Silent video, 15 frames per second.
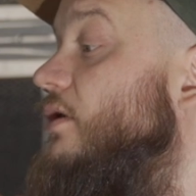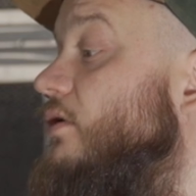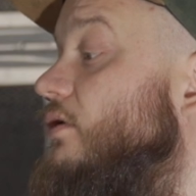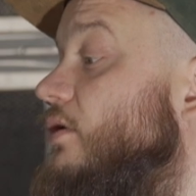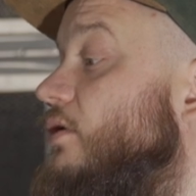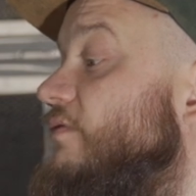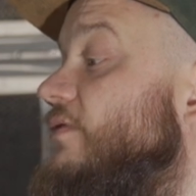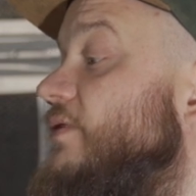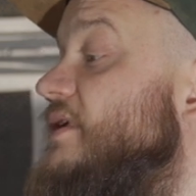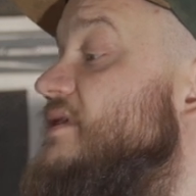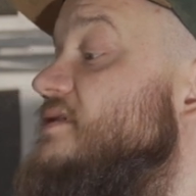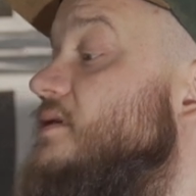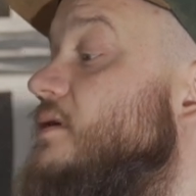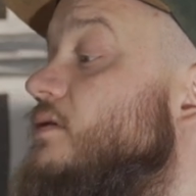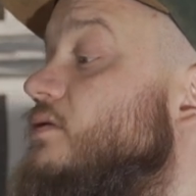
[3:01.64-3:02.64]
all over it,
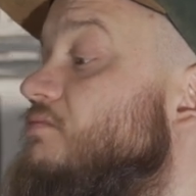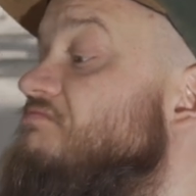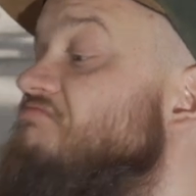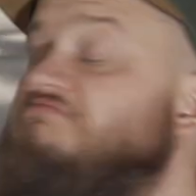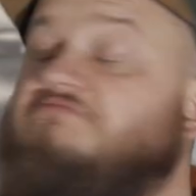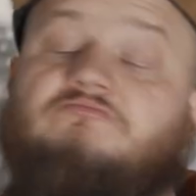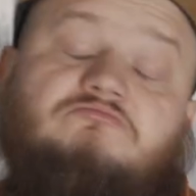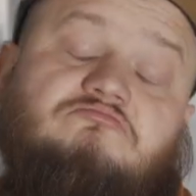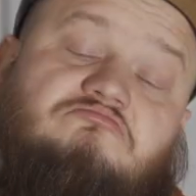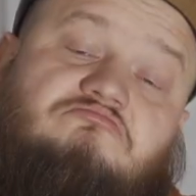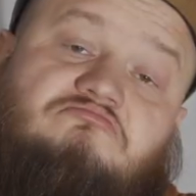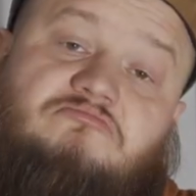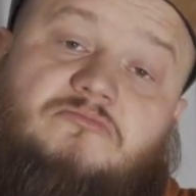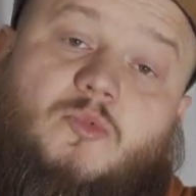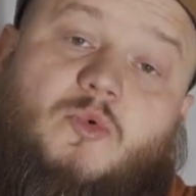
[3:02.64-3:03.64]
so
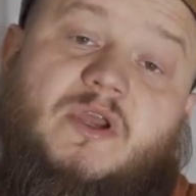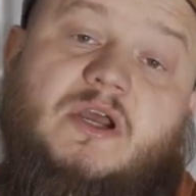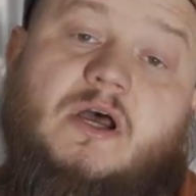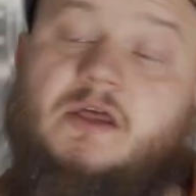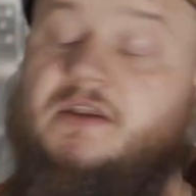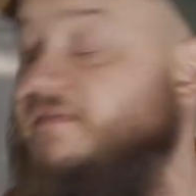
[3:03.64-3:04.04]
we kind